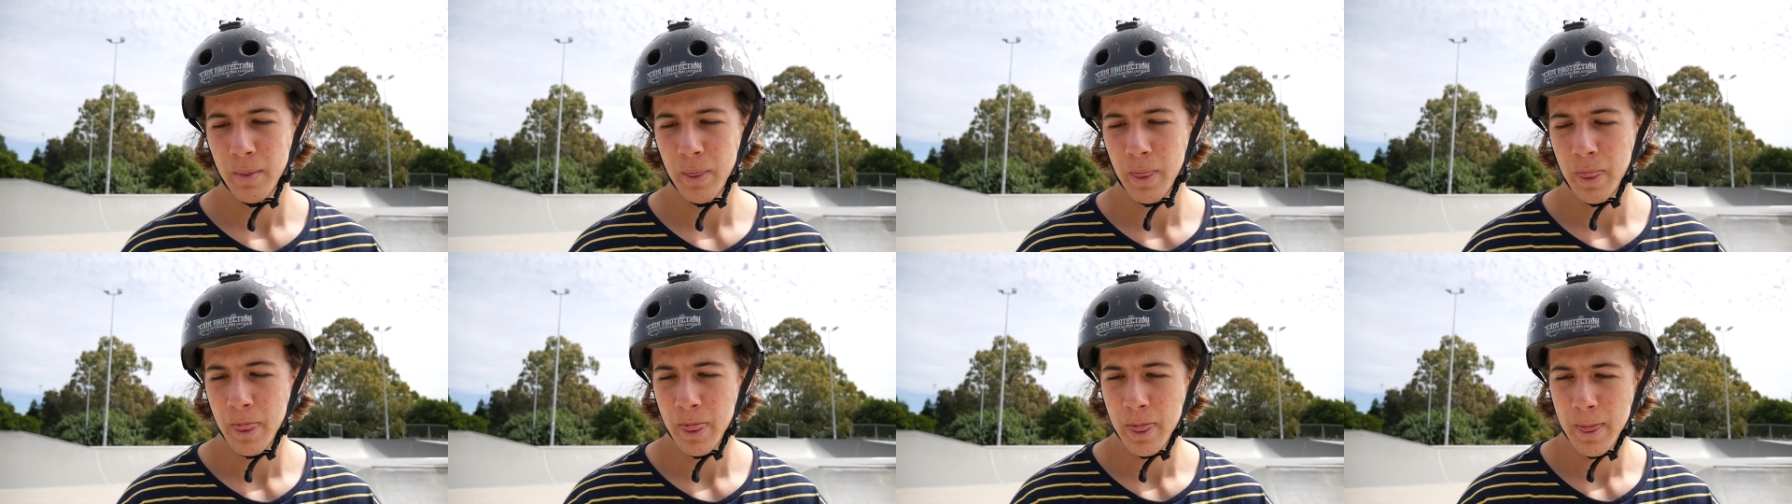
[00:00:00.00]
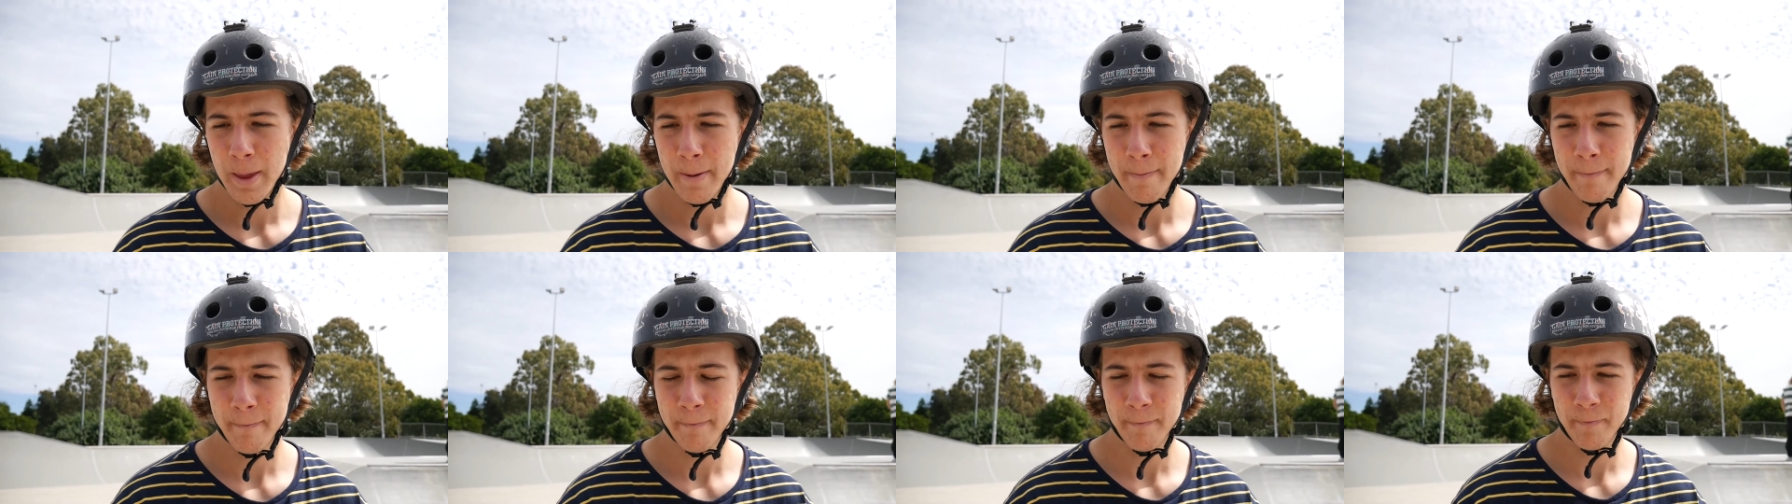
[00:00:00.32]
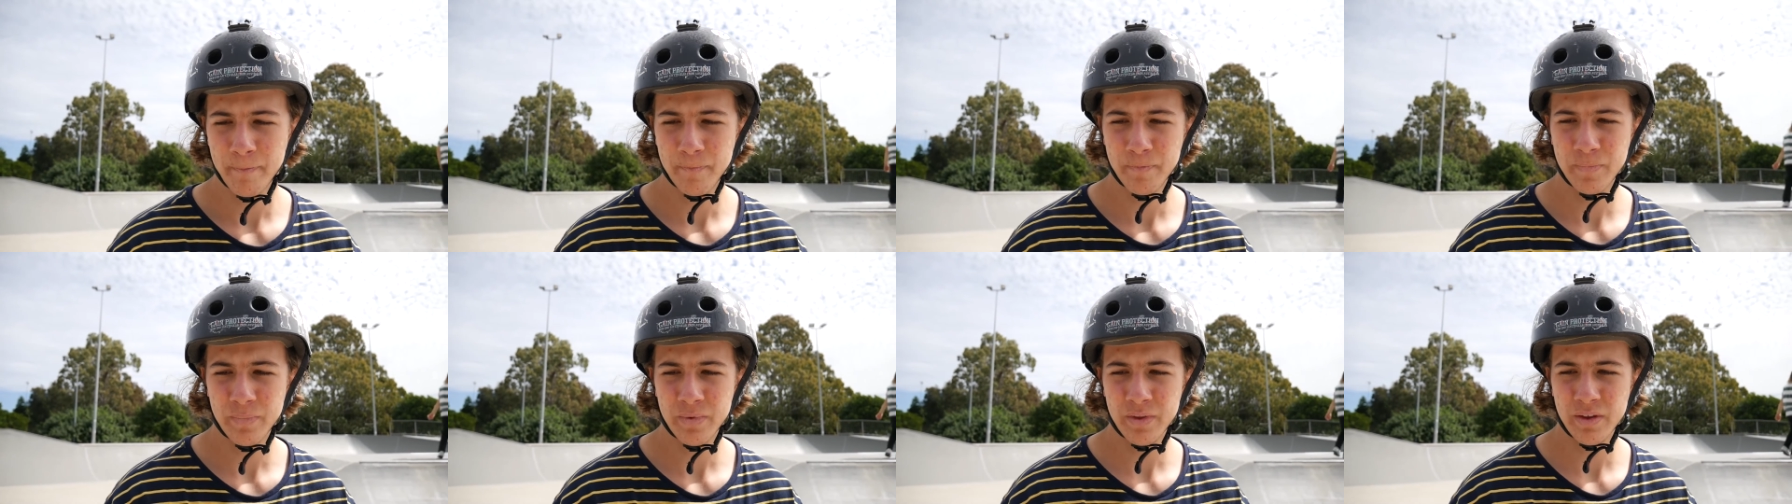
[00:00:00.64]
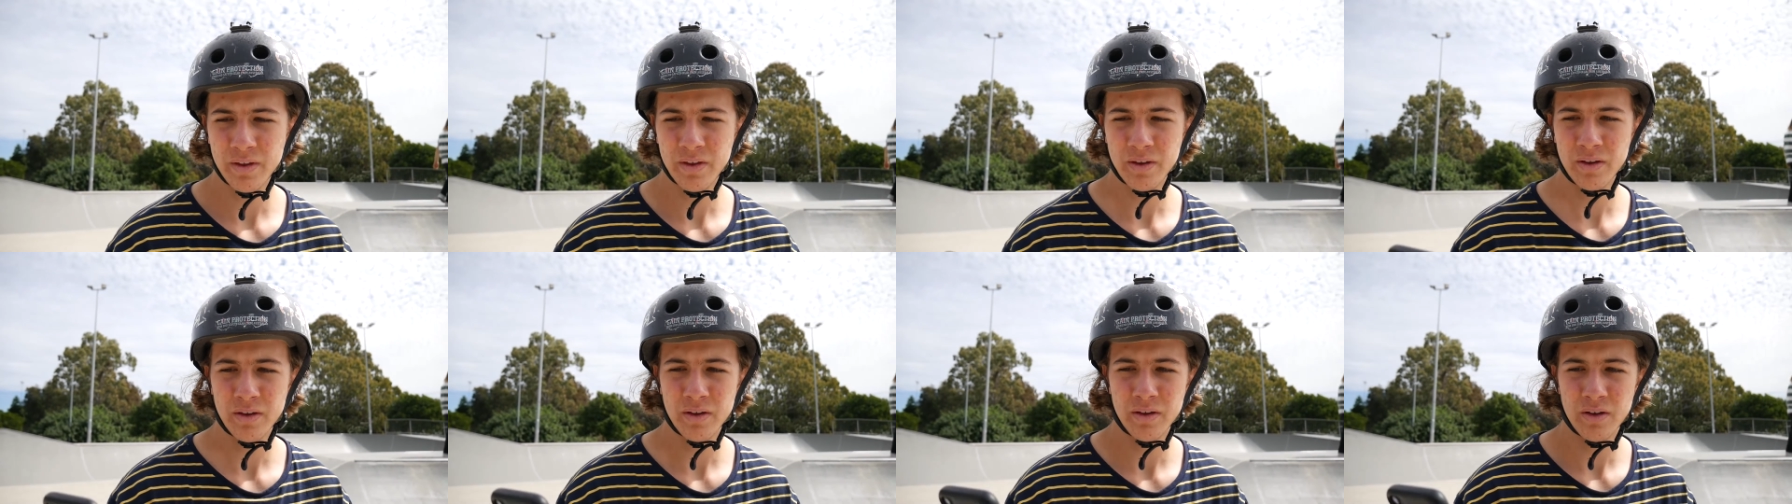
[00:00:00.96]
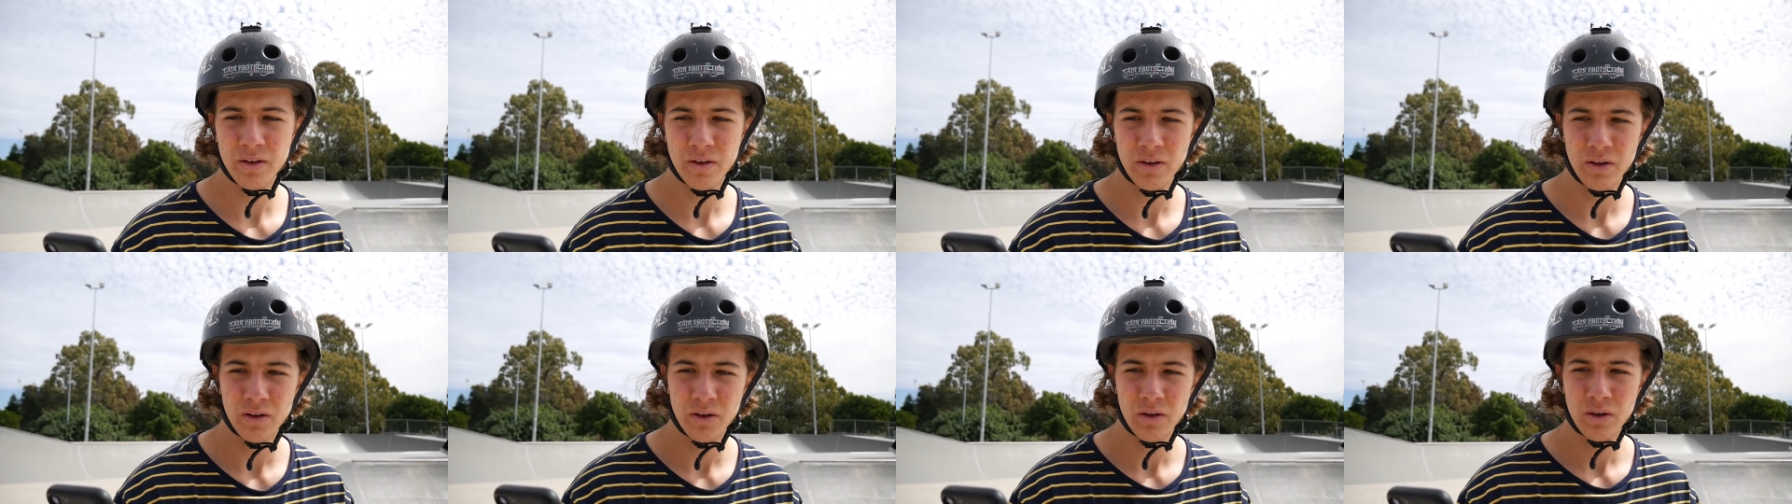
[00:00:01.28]
Again.
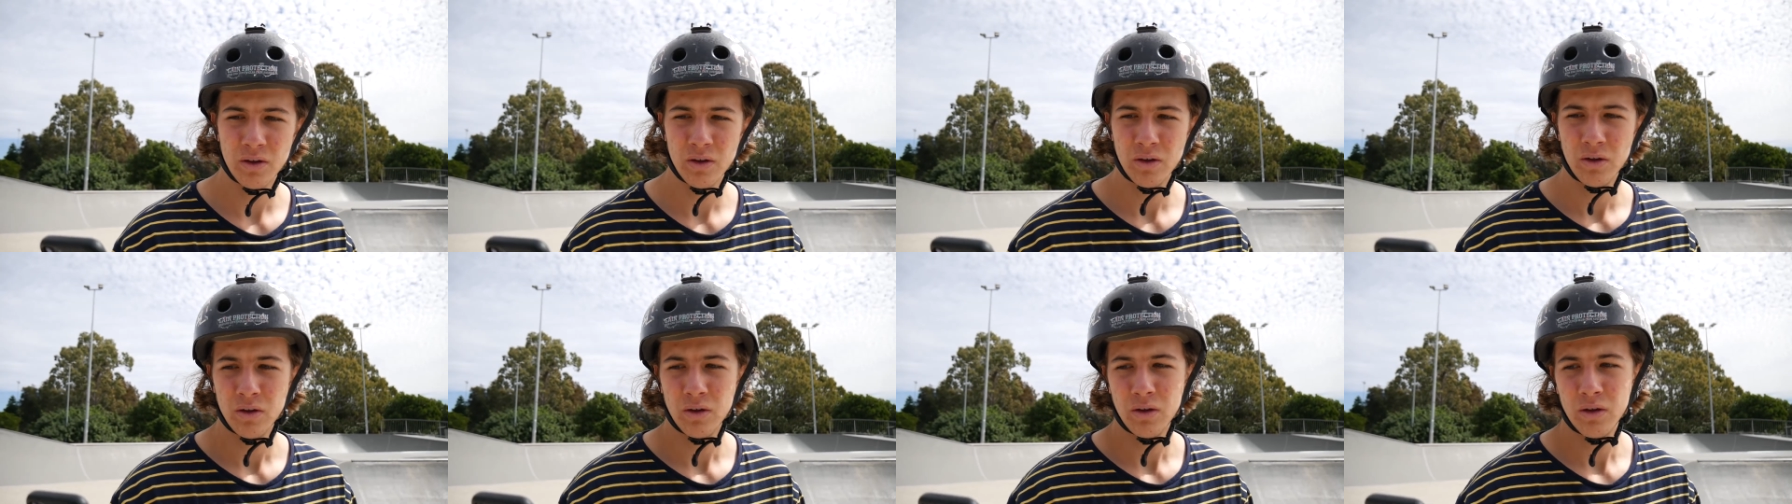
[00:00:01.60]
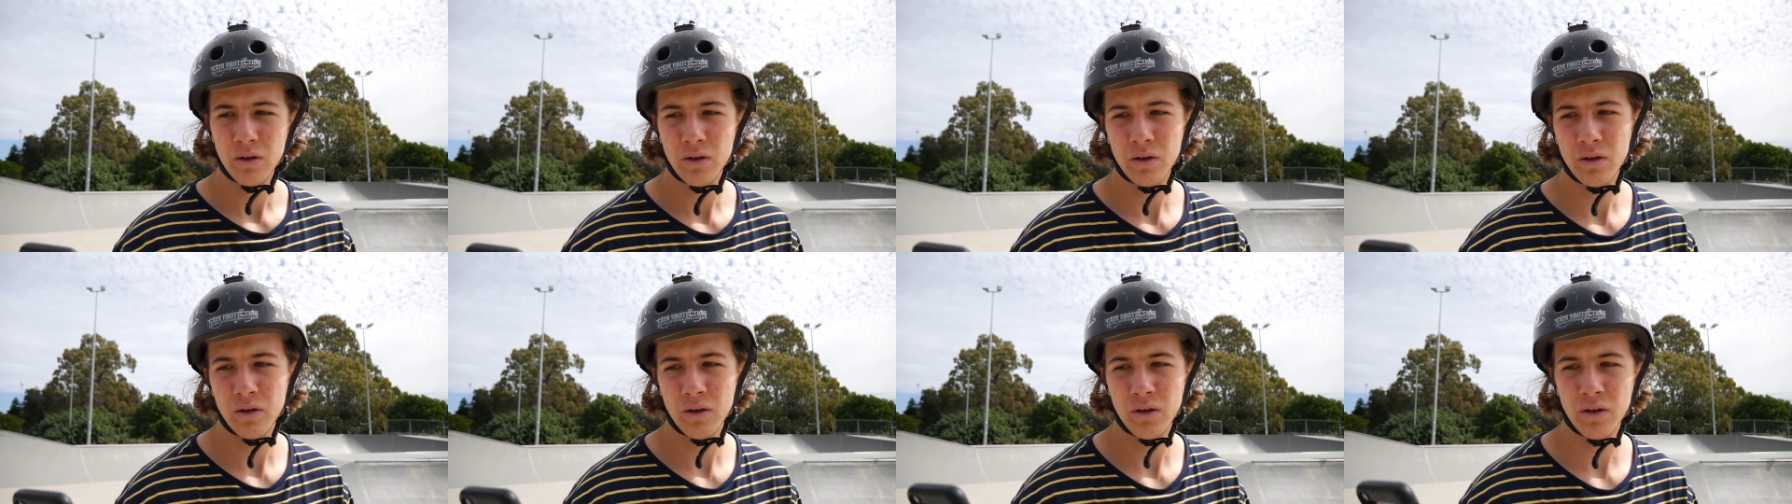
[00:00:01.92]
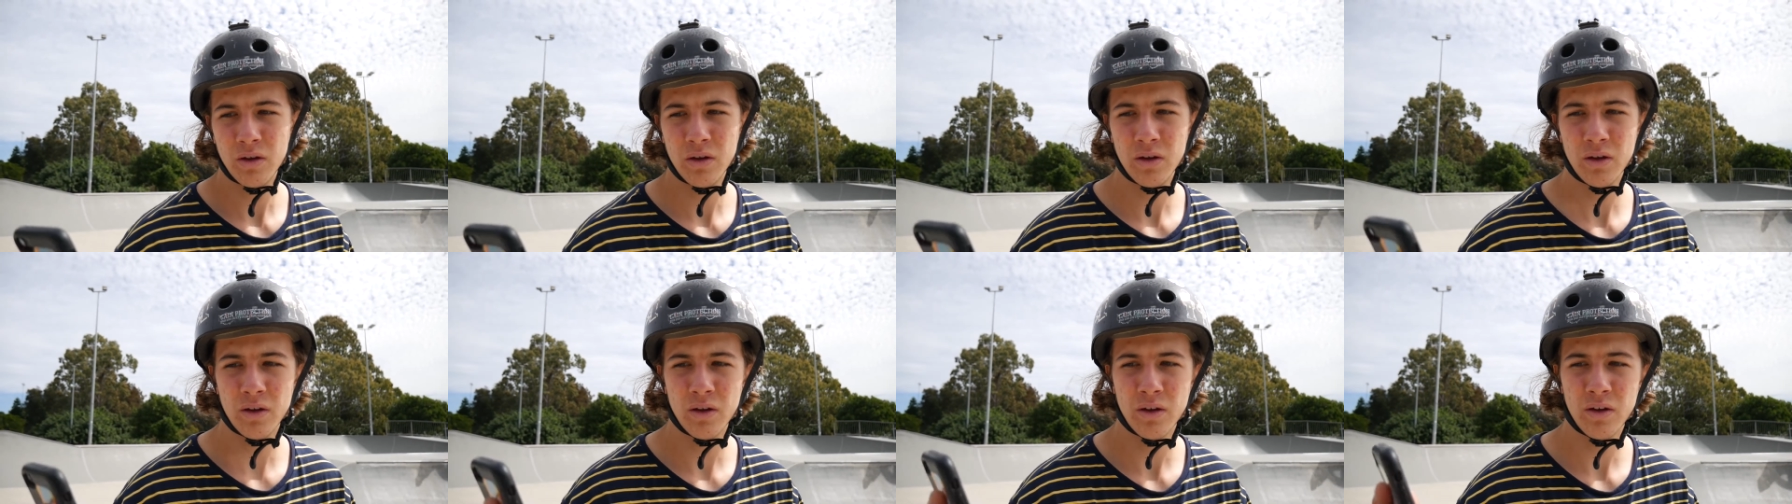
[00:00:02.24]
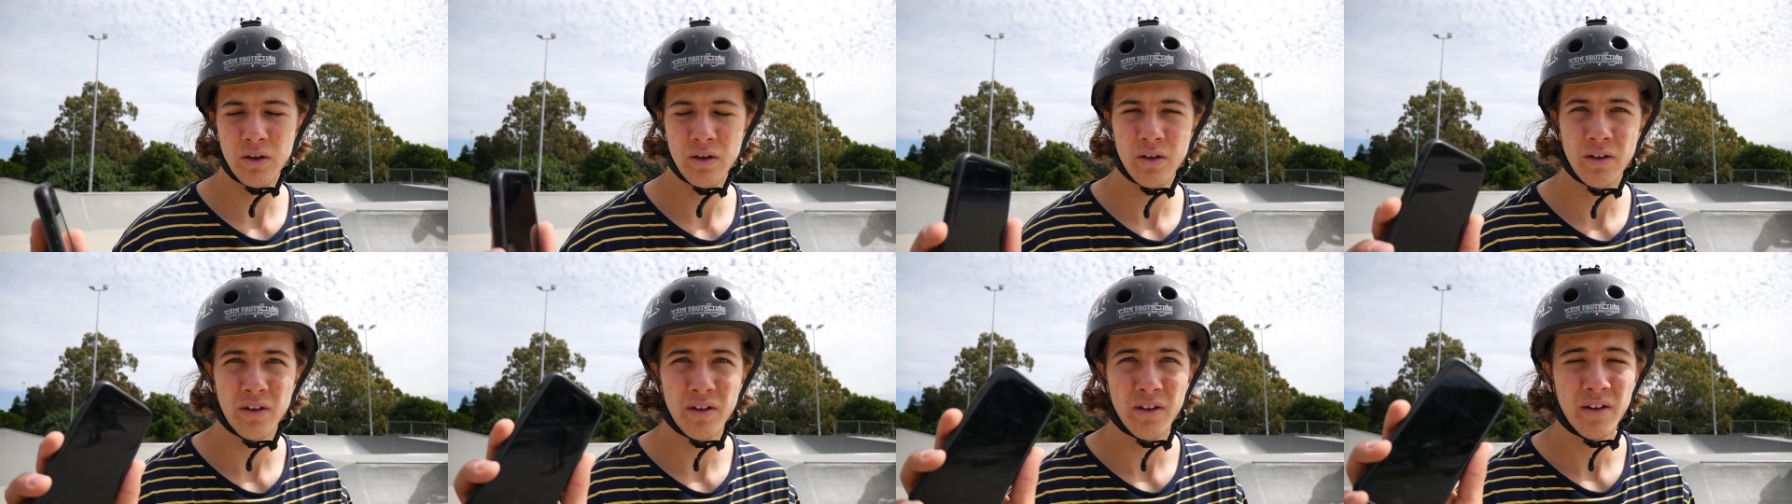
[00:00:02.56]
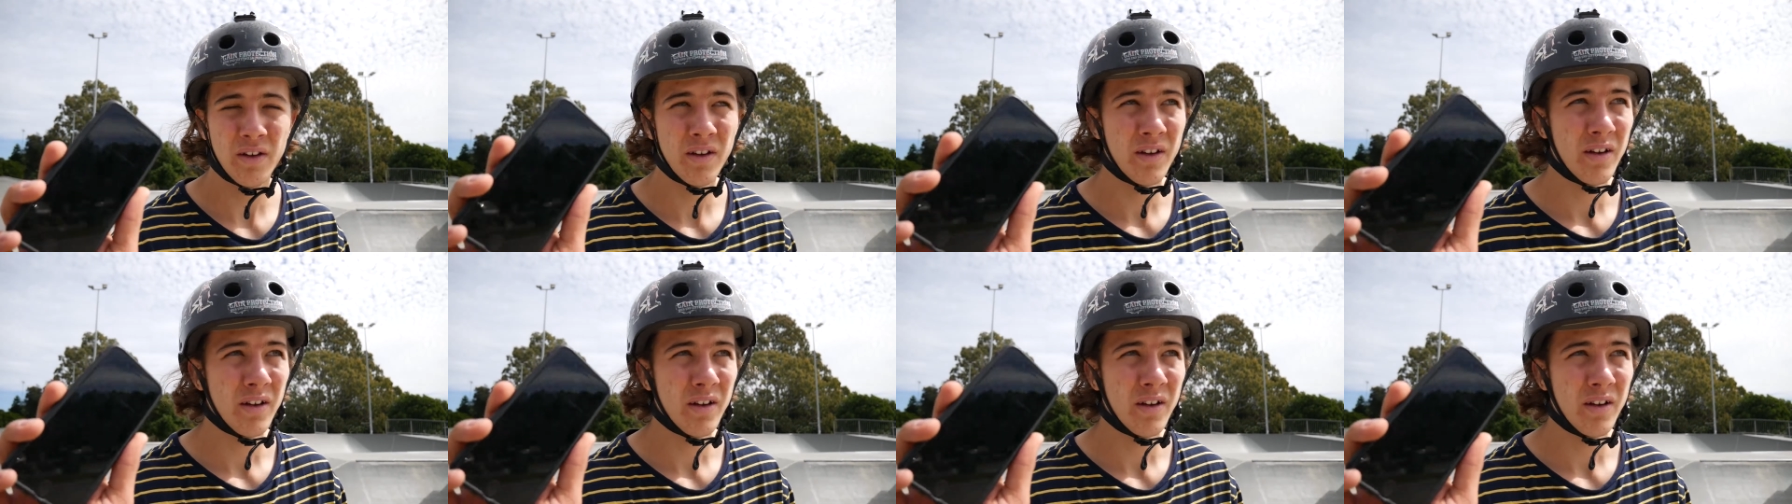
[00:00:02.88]
Okay, done.